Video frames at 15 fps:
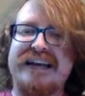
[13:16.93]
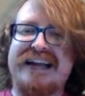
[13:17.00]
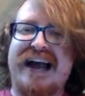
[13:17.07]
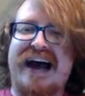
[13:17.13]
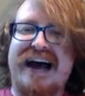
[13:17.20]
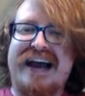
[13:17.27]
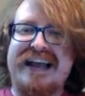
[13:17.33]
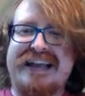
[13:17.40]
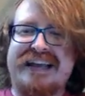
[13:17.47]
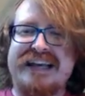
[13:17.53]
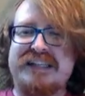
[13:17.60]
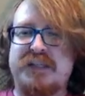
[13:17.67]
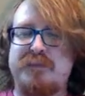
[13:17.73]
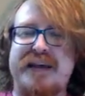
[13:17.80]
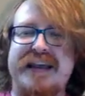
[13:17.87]
guy,
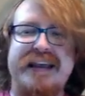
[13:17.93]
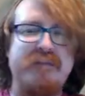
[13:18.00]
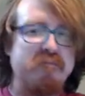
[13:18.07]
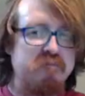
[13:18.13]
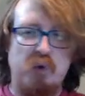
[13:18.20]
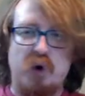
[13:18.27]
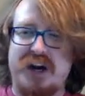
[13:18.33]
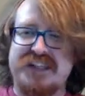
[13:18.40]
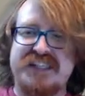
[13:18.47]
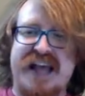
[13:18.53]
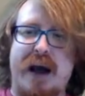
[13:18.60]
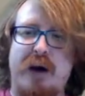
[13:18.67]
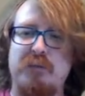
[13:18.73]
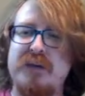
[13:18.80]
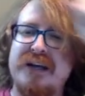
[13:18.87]
kiss me. Works
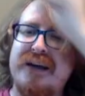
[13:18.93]
out.